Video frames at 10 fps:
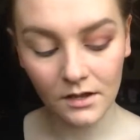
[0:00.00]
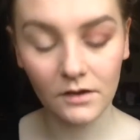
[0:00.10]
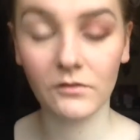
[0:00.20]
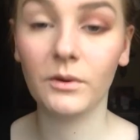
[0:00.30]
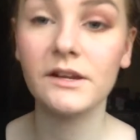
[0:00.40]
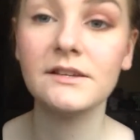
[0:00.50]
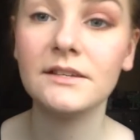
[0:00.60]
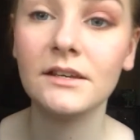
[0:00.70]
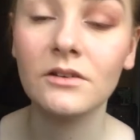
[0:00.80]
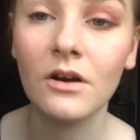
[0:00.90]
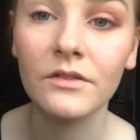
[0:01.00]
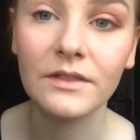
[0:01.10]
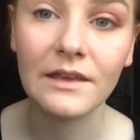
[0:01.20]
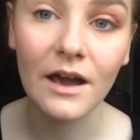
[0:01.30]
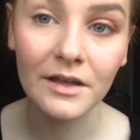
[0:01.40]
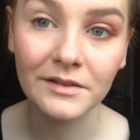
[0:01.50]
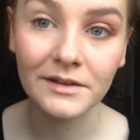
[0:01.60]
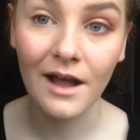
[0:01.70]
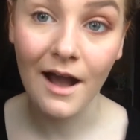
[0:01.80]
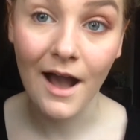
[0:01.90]
of what I did on the
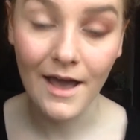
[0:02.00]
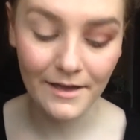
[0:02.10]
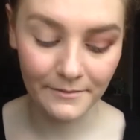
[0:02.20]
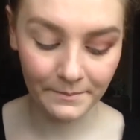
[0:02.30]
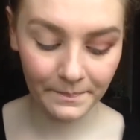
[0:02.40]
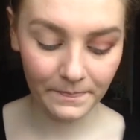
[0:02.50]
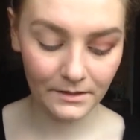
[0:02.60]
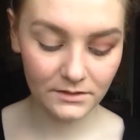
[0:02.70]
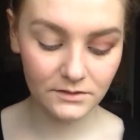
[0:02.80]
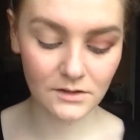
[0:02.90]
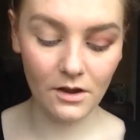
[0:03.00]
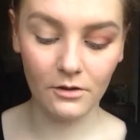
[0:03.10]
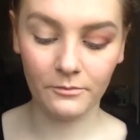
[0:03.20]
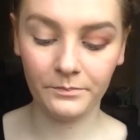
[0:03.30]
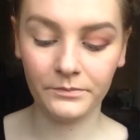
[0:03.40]
other eye. So